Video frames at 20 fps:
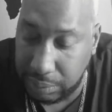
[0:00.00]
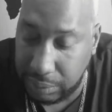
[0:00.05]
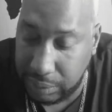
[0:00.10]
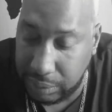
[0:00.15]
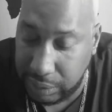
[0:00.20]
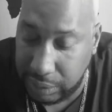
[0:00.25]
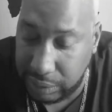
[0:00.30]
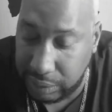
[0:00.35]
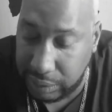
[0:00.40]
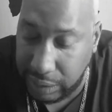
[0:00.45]

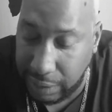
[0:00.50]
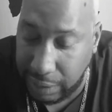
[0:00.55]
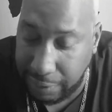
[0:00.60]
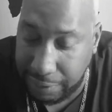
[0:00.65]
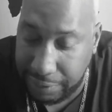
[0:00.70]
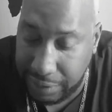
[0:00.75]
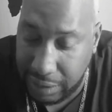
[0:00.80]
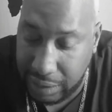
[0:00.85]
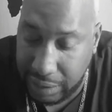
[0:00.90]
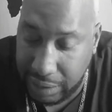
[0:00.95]
This
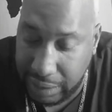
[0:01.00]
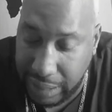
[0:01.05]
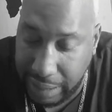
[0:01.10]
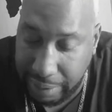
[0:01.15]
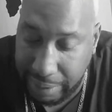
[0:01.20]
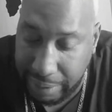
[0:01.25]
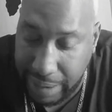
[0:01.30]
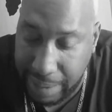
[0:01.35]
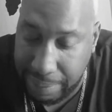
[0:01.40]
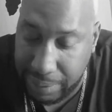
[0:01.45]
definitely that
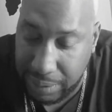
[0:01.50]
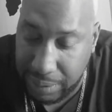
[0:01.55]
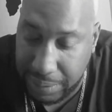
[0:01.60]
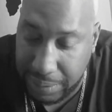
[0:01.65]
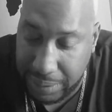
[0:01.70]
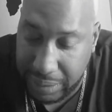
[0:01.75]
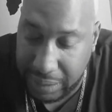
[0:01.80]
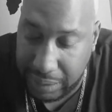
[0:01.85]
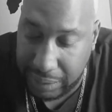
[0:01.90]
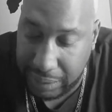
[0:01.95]
rapper
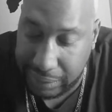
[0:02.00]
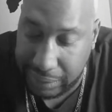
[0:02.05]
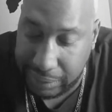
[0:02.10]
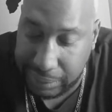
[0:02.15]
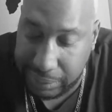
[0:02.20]
weed.